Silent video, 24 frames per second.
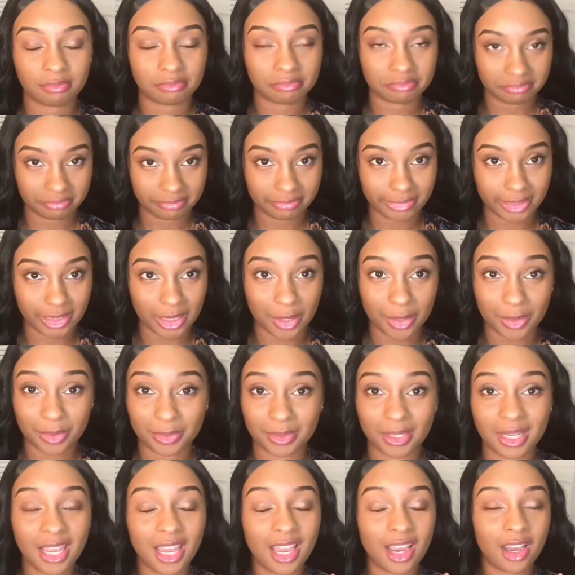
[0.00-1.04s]
So
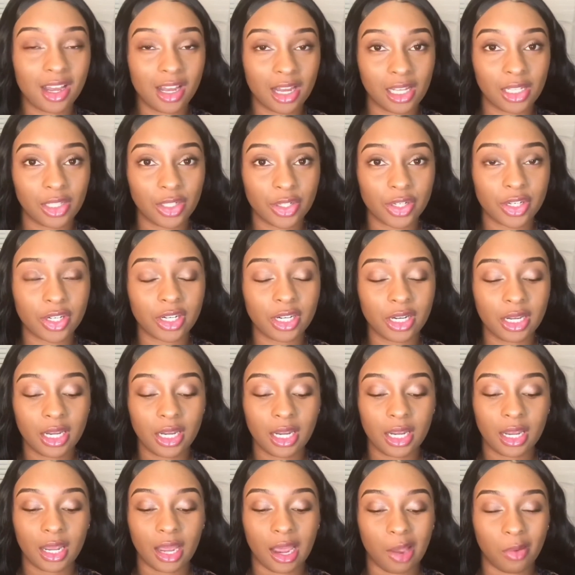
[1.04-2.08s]
color,
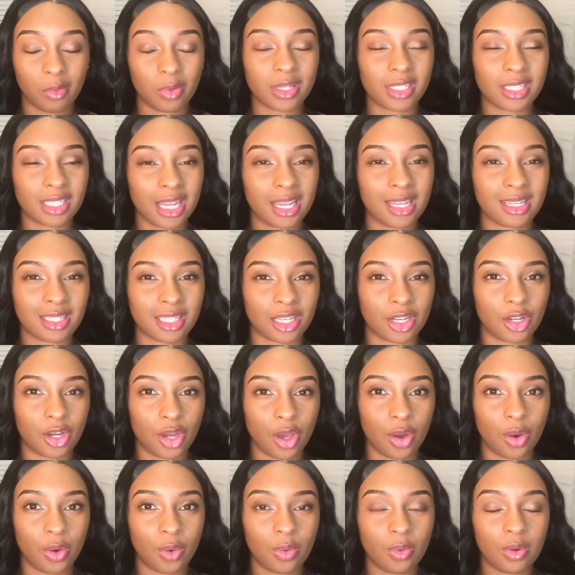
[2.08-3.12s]
I would say it's a
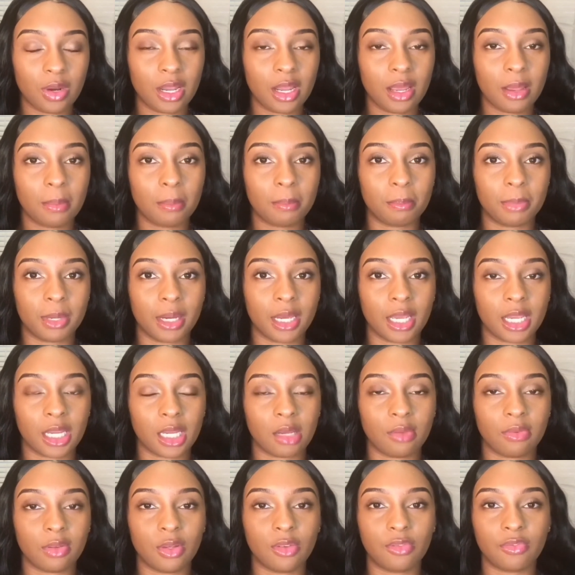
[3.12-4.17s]
no, But
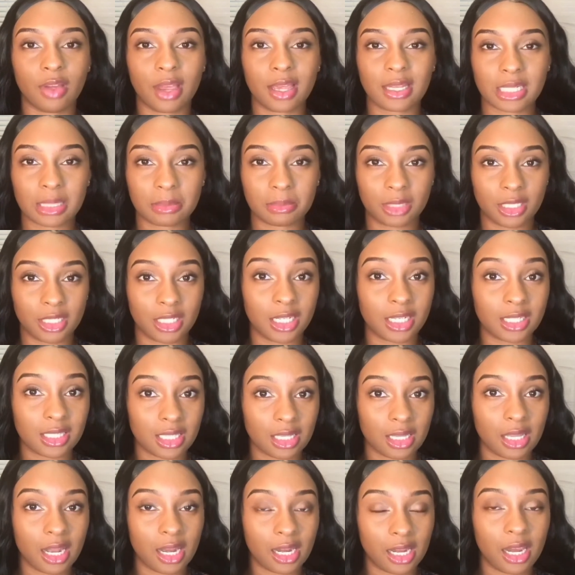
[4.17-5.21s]
if you find some good
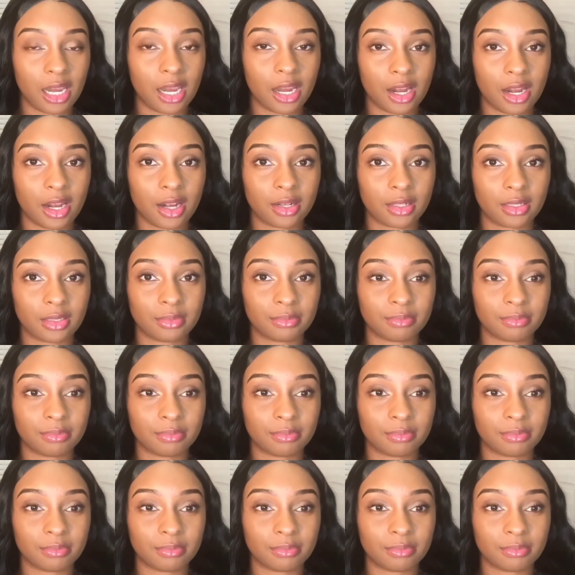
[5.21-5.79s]
synthetic hair